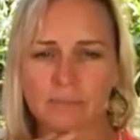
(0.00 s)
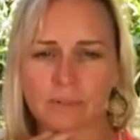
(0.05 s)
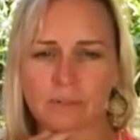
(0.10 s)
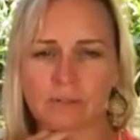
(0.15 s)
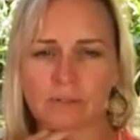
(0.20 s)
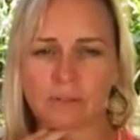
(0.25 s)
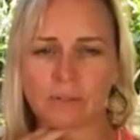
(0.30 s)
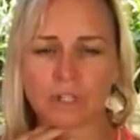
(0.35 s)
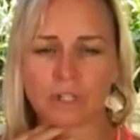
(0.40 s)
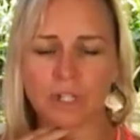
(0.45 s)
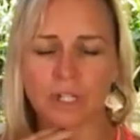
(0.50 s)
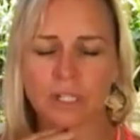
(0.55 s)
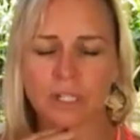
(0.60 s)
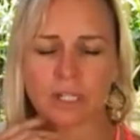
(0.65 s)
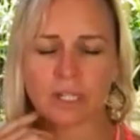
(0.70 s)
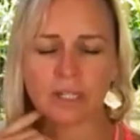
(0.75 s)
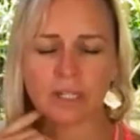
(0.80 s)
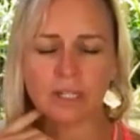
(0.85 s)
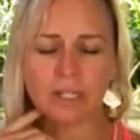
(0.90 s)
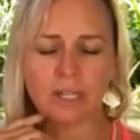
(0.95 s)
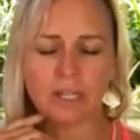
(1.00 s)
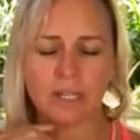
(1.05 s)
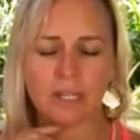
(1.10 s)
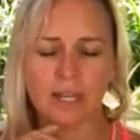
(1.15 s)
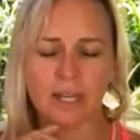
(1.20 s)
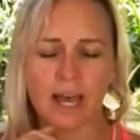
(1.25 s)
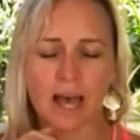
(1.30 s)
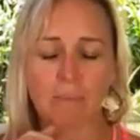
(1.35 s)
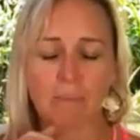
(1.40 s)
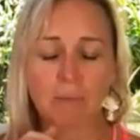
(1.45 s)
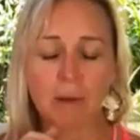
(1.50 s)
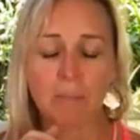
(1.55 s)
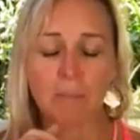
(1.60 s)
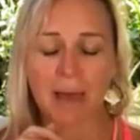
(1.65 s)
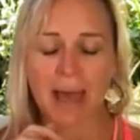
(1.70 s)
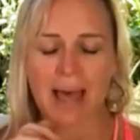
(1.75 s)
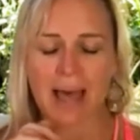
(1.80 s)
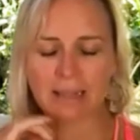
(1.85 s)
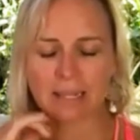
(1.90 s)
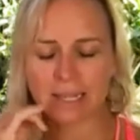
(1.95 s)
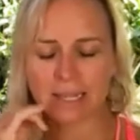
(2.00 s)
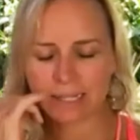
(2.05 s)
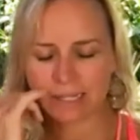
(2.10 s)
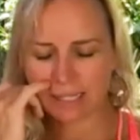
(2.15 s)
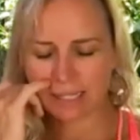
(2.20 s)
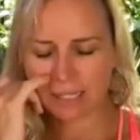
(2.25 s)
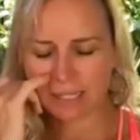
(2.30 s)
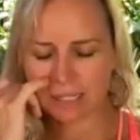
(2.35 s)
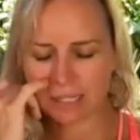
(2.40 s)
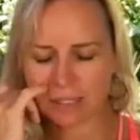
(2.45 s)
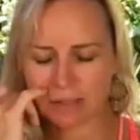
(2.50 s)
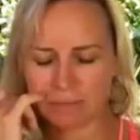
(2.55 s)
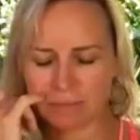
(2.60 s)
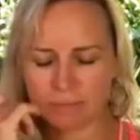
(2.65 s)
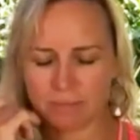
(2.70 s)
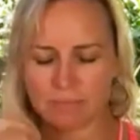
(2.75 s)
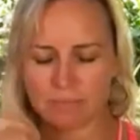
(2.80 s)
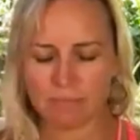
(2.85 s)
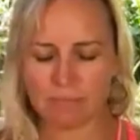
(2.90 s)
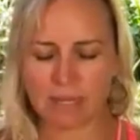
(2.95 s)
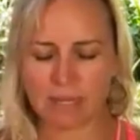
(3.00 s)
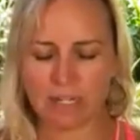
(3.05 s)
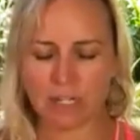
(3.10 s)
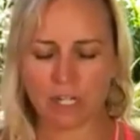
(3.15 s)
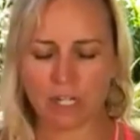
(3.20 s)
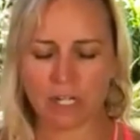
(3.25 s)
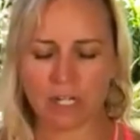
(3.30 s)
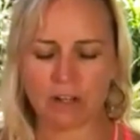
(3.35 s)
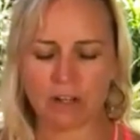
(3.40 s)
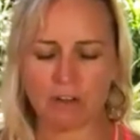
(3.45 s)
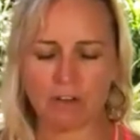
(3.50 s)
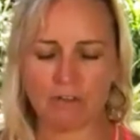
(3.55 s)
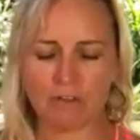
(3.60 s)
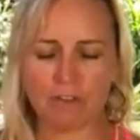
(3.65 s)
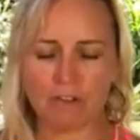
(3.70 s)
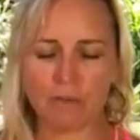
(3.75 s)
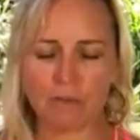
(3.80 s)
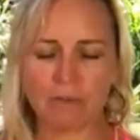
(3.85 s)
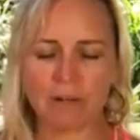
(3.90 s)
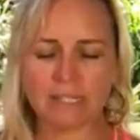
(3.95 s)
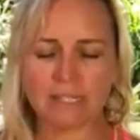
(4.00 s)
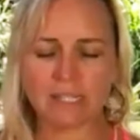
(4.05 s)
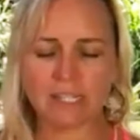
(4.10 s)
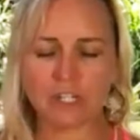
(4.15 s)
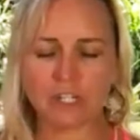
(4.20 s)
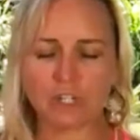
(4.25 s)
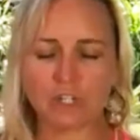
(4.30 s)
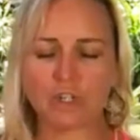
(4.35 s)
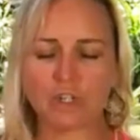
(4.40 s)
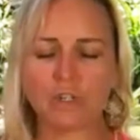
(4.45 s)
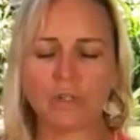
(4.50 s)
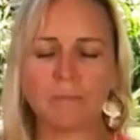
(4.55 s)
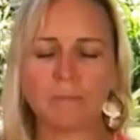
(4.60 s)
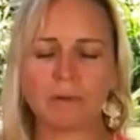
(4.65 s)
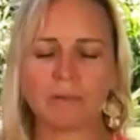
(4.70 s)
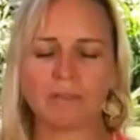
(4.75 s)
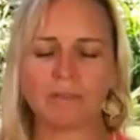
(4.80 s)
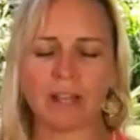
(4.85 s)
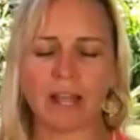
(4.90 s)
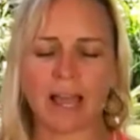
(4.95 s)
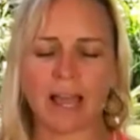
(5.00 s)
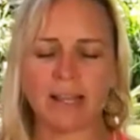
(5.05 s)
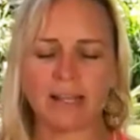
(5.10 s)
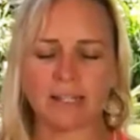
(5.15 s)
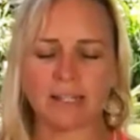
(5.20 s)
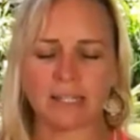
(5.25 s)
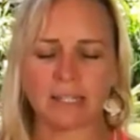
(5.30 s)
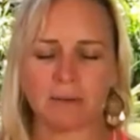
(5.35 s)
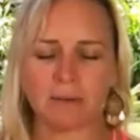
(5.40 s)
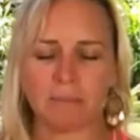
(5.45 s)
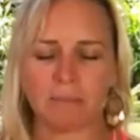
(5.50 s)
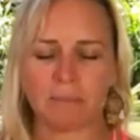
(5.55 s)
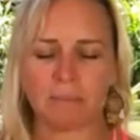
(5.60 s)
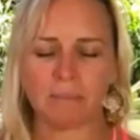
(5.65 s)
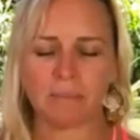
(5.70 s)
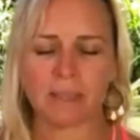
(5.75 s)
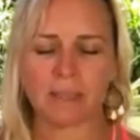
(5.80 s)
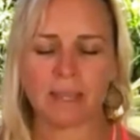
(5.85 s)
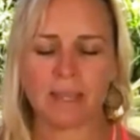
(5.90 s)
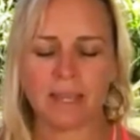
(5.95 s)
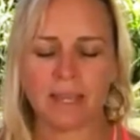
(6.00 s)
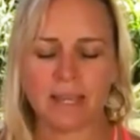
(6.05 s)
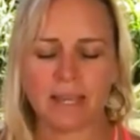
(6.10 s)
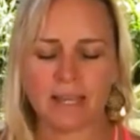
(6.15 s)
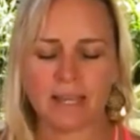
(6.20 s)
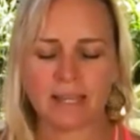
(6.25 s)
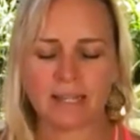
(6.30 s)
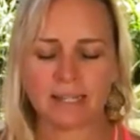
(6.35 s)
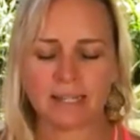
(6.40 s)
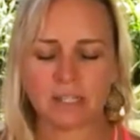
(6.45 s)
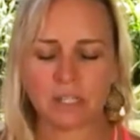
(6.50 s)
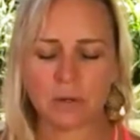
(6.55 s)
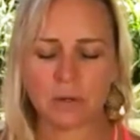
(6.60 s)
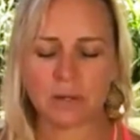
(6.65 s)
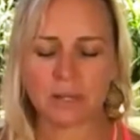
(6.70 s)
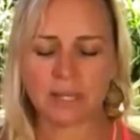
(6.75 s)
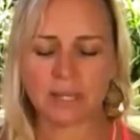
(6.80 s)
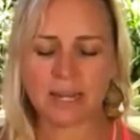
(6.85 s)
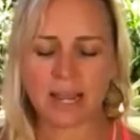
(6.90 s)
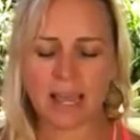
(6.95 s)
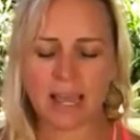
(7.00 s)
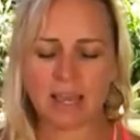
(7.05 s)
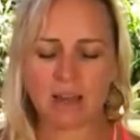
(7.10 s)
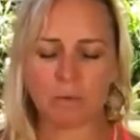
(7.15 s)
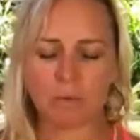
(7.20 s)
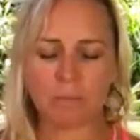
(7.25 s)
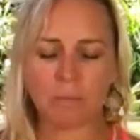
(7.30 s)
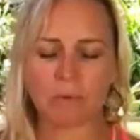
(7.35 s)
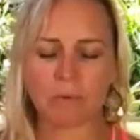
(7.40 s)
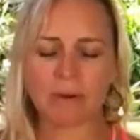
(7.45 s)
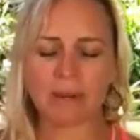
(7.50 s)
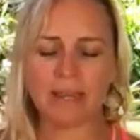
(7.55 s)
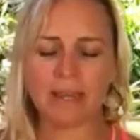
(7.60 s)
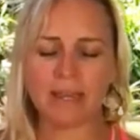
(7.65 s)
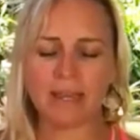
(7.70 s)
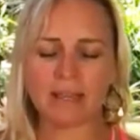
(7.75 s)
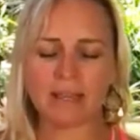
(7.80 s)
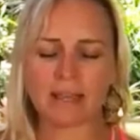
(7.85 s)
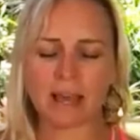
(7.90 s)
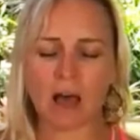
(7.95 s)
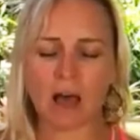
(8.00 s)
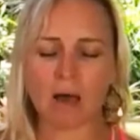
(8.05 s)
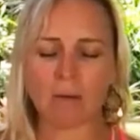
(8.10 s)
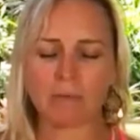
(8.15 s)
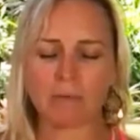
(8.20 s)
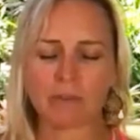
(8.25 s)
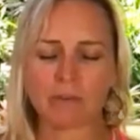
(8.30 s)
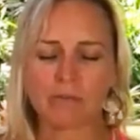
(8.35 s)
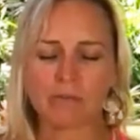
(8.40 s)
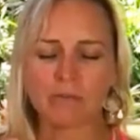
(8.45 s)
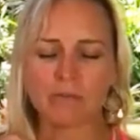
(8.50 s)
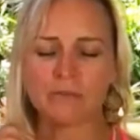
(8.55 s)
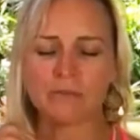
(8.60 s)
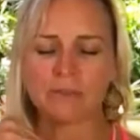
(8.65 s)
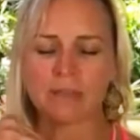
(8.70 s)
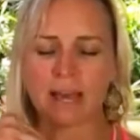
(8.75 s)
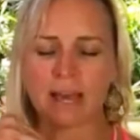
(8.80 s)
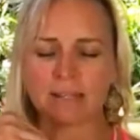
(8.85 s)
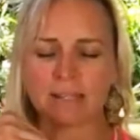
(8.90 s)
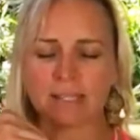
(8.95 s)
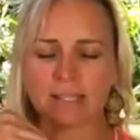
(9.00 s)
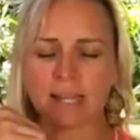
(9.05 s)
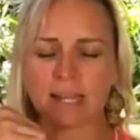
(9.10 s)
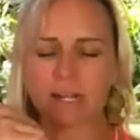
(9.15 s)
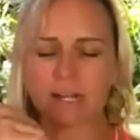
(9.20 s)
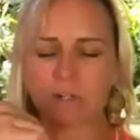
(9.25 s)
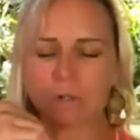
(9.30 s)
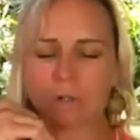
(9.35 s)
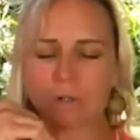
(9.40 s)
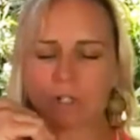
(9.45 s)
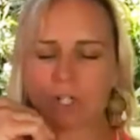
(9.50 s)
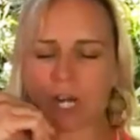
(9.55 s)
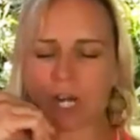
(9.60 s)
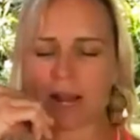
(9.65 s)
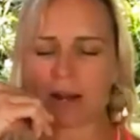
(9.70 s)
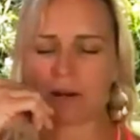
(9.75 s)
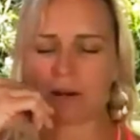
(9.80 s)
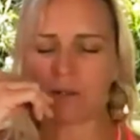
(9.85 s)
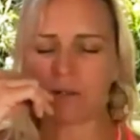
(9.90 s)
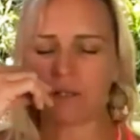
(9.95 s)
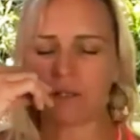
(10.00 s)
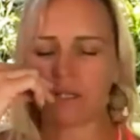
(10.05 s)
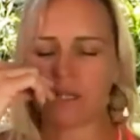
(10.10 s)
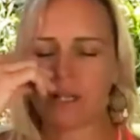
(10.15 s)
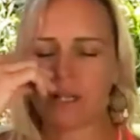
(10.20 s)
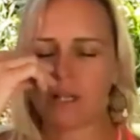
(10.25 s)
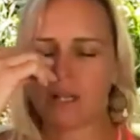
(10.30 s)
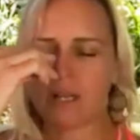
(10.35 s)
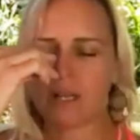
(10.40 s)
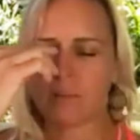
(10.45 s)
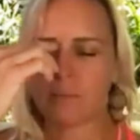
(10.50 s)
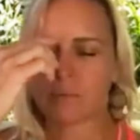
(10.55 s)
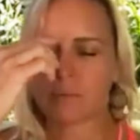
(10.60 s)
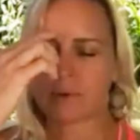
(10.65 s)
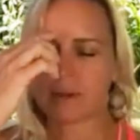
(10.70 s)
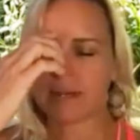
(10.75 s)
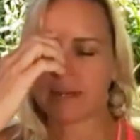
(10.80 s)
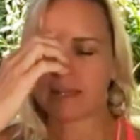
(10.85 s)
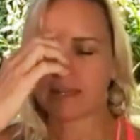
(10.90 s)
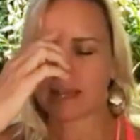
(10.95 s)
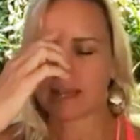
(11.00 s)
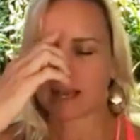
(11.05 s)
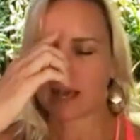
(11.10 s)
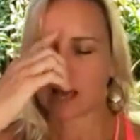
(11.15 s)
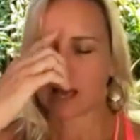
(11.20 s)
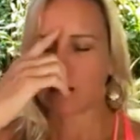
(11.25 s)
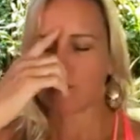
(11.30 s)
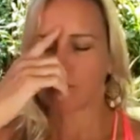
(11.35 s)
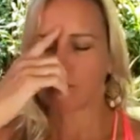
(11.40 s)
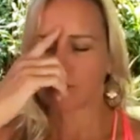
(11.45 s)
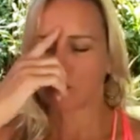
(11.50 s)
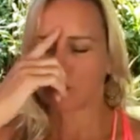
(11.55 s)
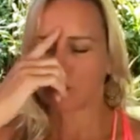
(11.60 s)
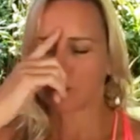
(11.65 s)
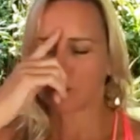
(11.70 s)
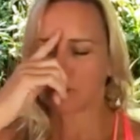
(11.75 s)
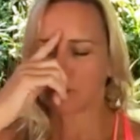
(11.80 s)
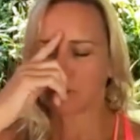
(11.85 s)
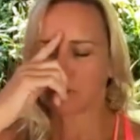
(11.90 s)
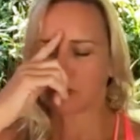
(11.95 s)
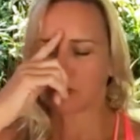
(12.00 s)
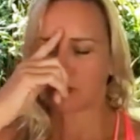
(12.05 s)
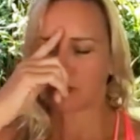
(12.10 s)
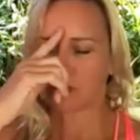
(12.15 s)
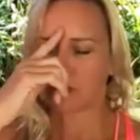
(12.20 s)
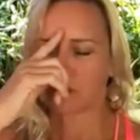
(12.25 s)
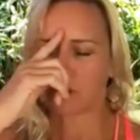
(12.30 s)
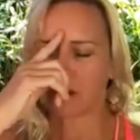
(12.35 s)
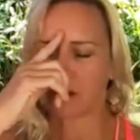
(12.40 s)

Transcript: or to the upper palate. Imagine a fluorescent tube of light. And as you inhale, breathe up through that central channel, breathing up to the third